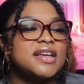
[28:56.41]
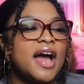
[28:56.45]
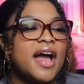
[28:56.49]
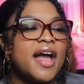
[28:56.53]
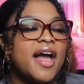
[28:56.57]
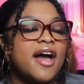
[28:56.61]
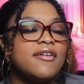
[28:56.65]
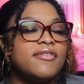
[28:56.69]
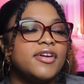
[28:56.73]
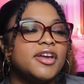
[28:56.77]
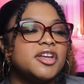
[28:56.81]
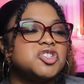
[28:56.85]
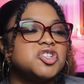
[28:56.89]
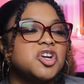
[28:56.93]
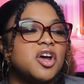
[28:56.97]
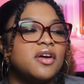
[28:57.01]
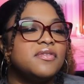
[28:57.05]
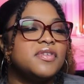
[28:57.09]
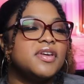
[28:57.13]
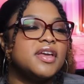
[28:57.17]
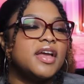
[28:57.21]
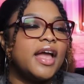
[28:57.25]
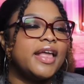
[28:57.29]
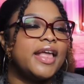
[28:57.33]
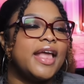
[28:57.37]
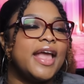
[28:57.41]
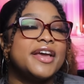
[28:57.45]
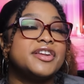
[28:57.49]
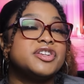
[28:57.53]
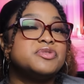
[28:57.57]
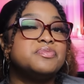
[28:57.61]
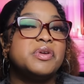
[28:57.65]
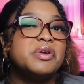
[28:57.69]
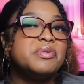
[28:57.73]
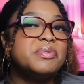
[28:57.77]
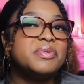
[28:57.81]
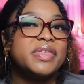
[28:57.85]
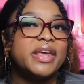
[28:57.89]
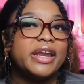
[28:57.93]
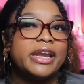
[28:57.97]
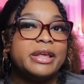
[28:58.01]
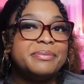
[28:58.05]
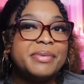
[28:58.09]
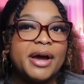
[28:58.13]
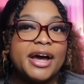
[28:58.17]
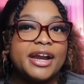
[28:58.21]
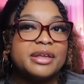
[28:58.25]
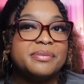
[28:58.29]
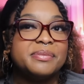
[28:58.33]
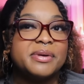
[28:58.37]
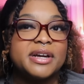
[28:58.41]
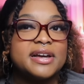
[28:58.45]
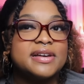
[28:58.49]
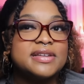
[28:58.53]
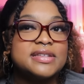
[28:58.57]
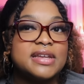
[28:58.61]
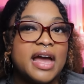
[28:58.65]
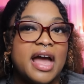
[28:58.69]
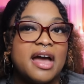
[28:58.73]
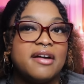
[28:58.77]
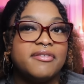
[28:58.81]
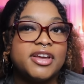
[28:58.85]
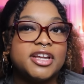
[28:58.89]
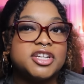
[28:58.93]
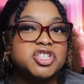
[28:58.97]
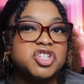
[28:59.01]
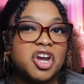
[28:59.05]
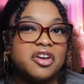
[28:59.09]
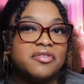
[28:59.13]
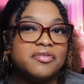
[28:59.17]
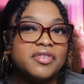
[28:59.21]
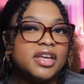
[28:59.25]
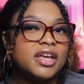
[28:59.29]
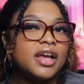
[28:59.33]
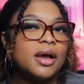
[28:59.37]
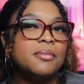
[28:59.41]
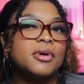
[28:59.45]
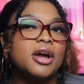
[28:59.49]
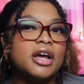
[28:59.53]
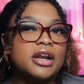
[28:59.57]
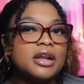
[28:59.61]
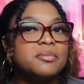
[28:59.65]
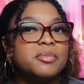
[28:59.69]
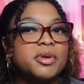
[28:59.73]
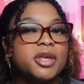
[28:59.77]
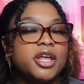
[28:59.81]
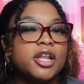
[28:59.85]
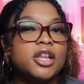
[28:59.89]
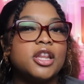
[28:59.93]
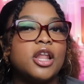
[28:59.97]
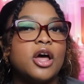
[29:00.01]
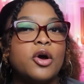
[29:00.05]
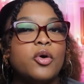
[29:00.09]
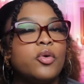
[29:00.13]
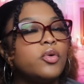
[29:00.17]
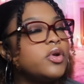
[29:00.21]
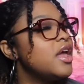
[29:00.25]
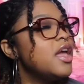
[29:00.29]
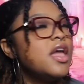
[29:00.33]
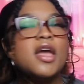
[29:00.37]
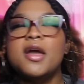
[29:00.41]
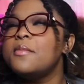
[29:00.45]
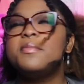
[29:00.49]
I have HIV. I can't be with anybody because I have HIV. I'm going to be alone.